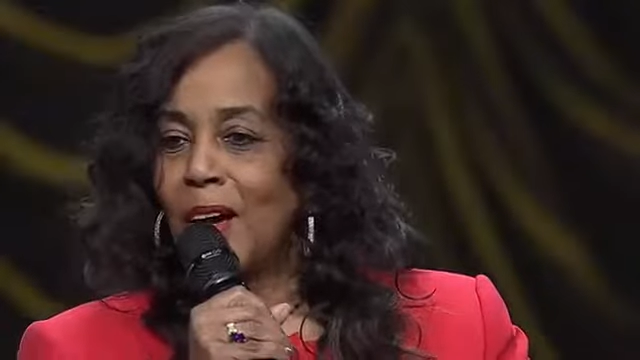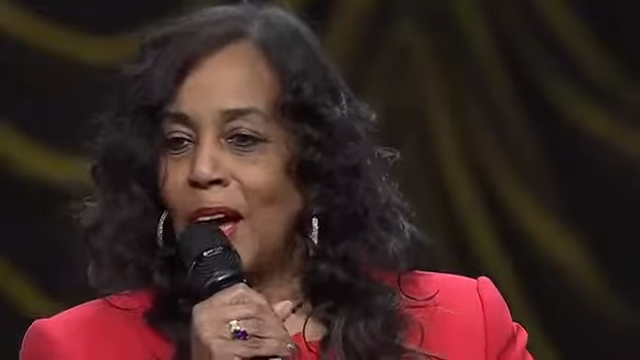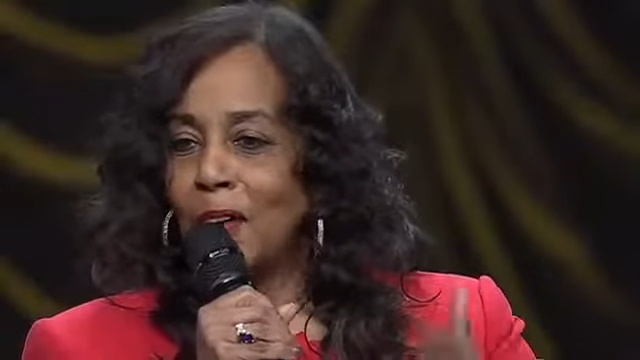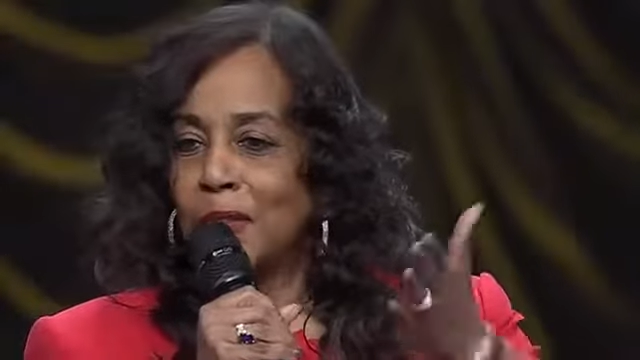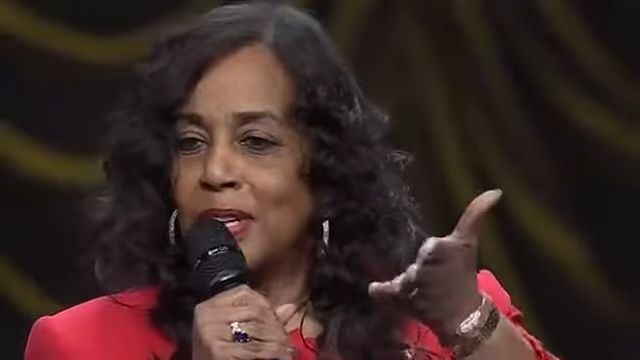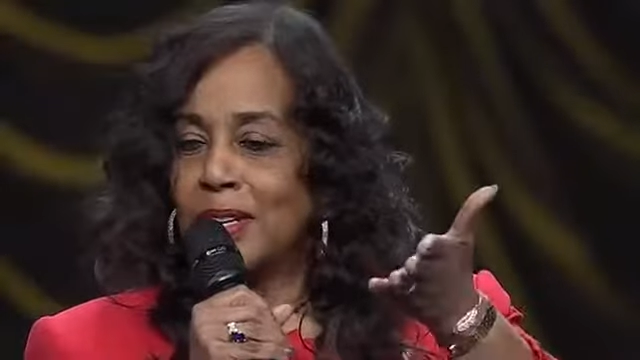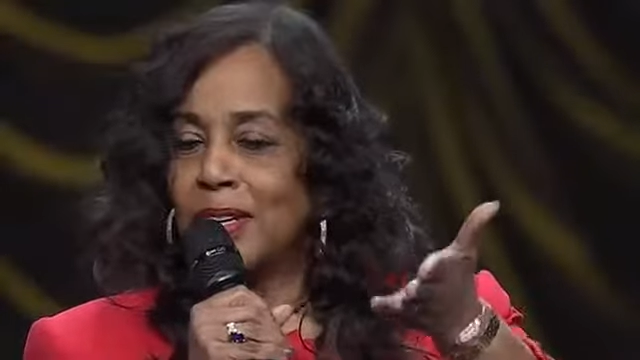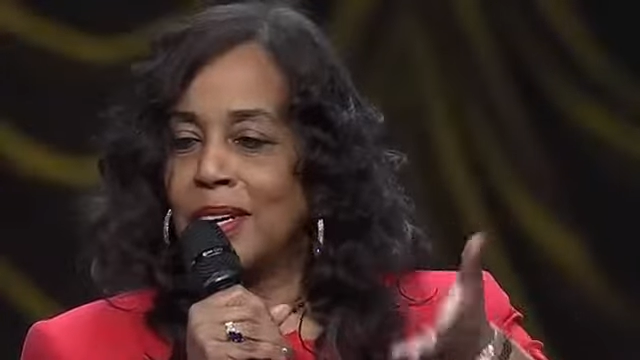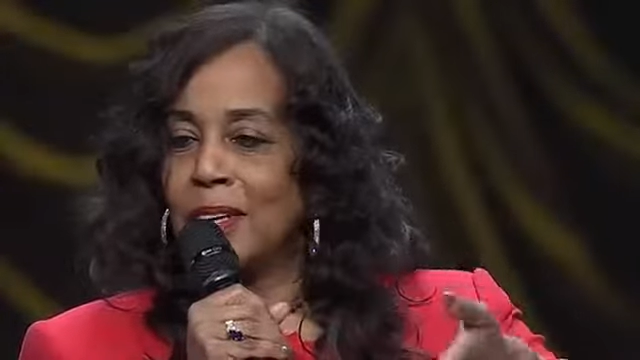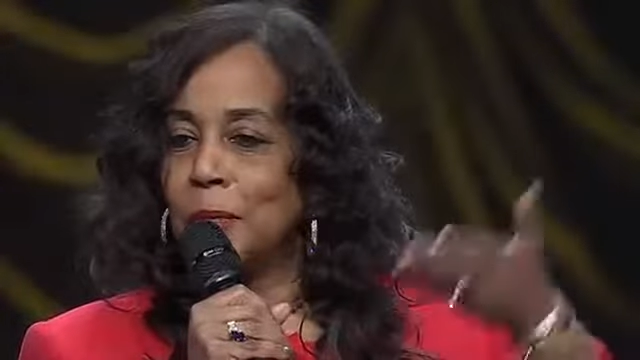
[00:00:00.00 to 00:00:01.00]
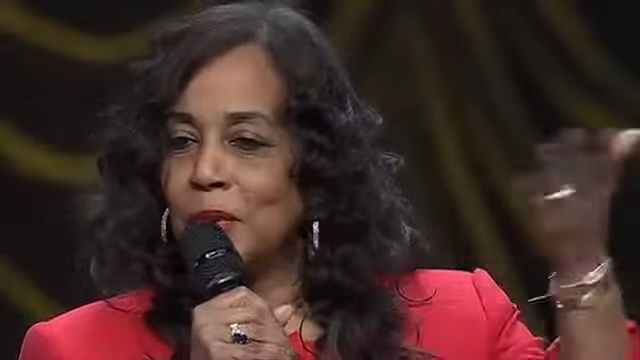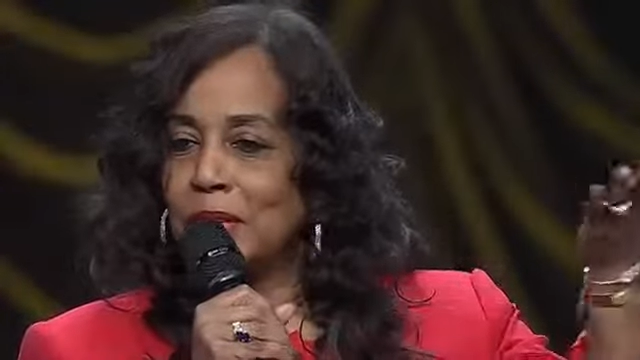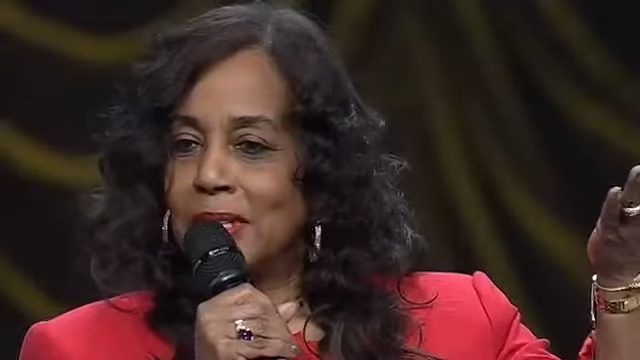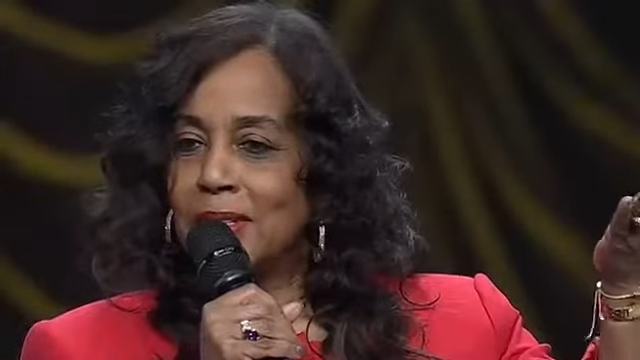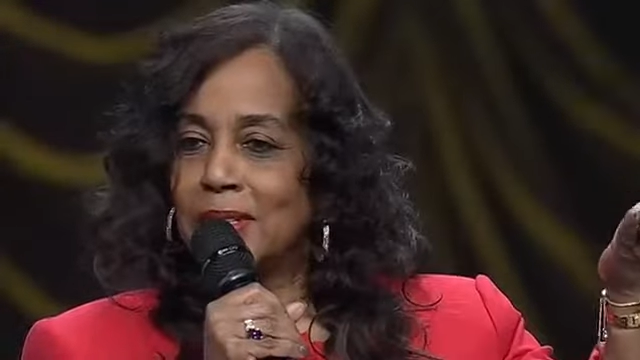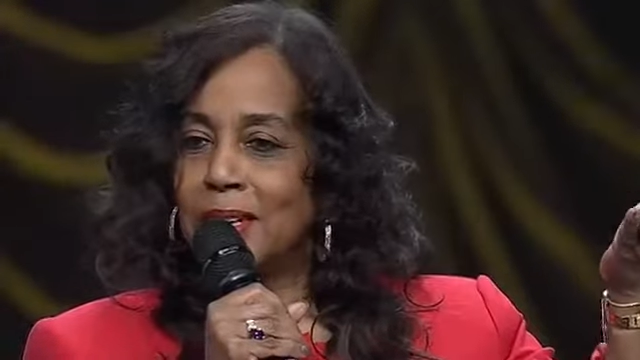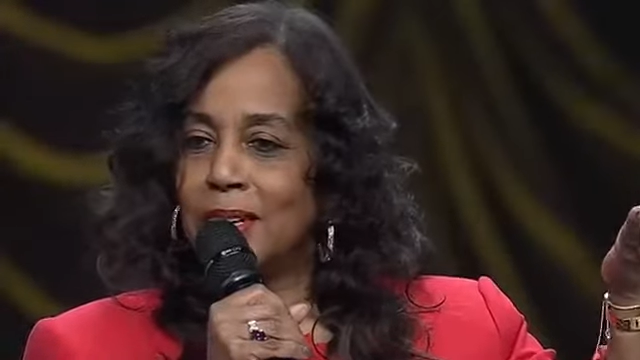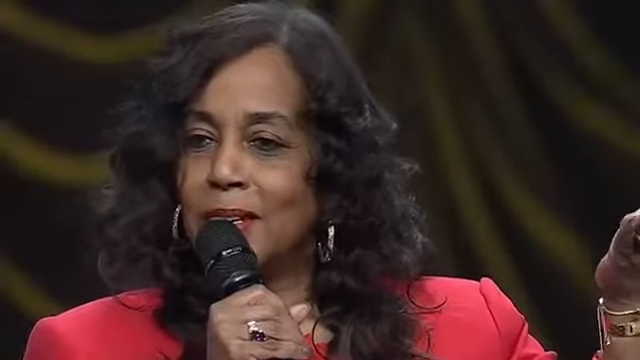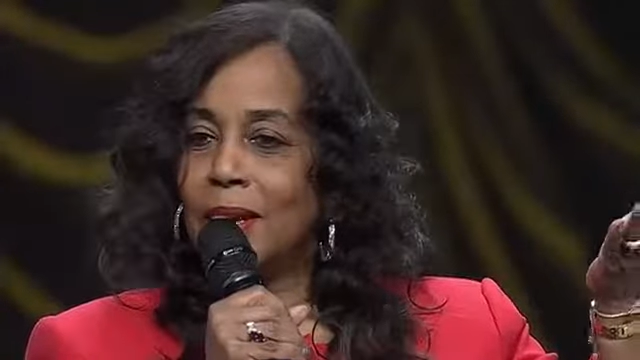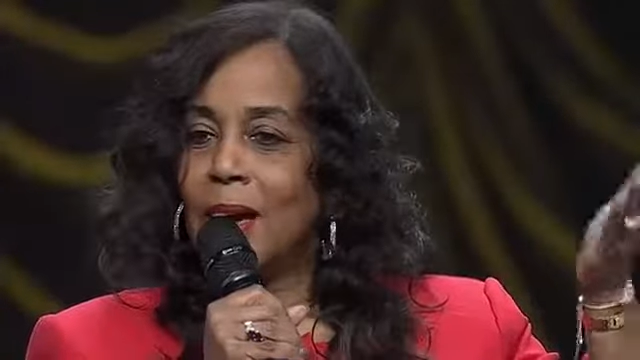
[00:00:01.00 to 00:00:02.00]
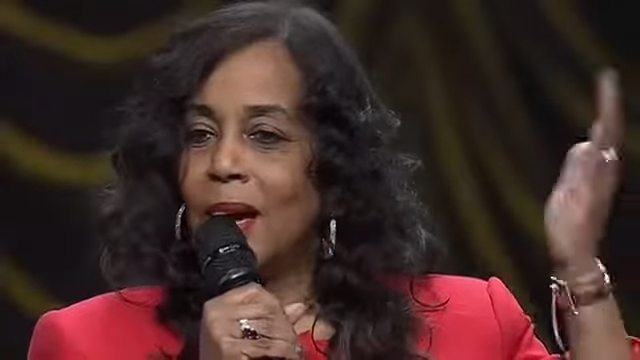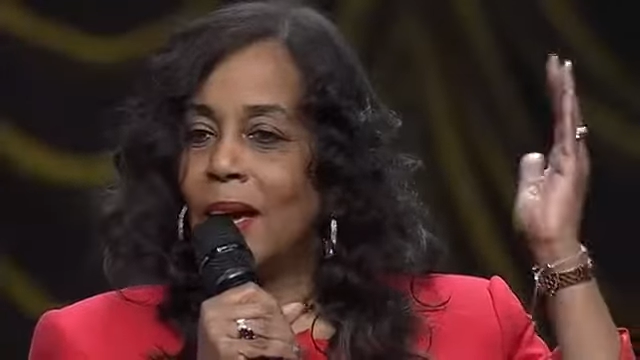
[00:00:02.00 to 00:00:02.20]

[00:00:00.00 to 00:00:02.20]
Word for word: Alveda King, Bernice King,